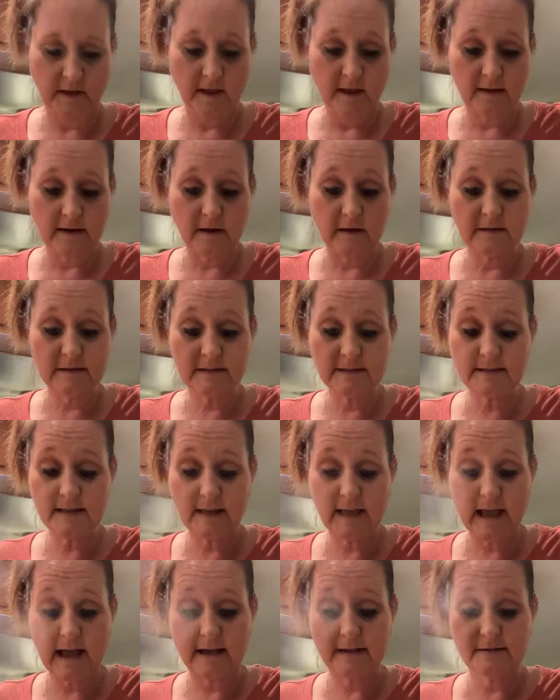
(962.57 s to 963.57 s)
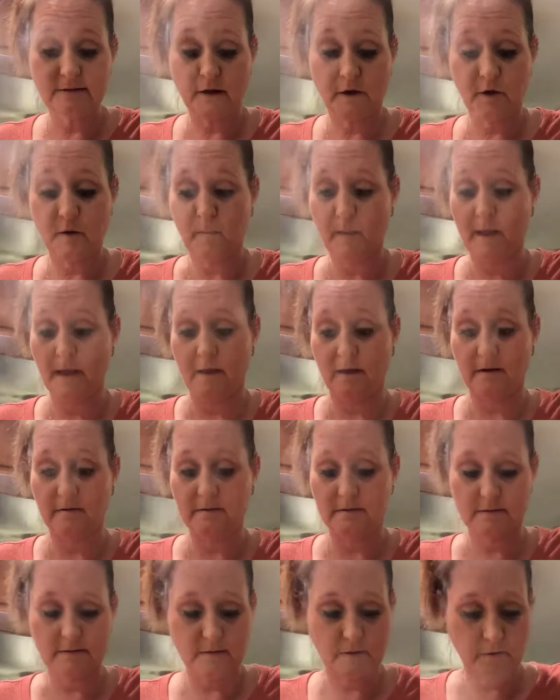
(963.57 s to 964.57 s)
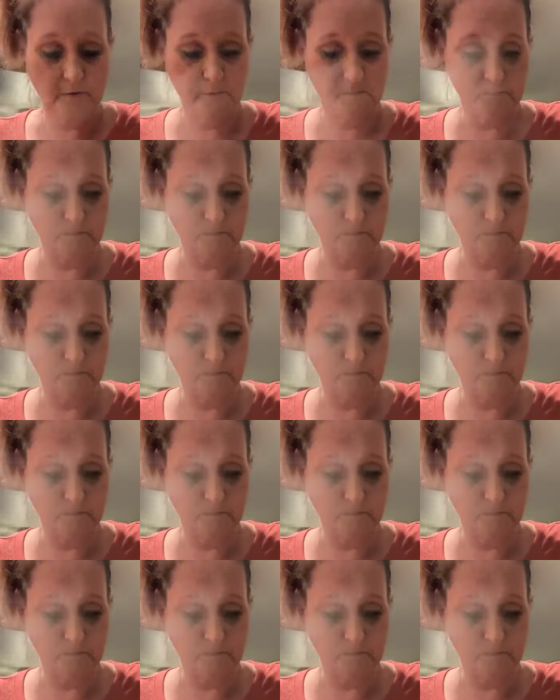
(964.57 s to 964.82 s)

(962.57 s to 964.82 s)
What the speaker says: Now this is the cast iron pan, so